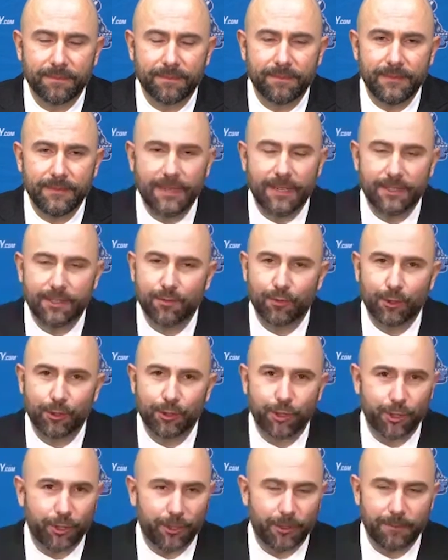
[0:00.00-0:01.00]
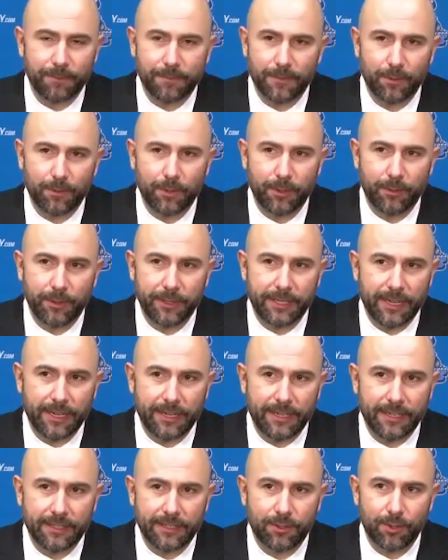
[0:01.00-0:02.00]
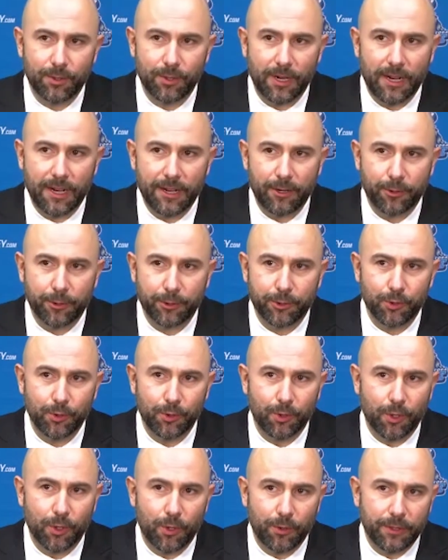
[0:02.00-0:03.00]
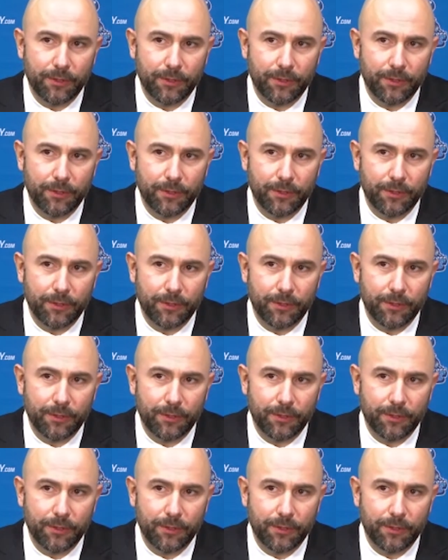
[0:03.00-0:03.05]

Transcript: Yes, for sure. We can get too high or too low.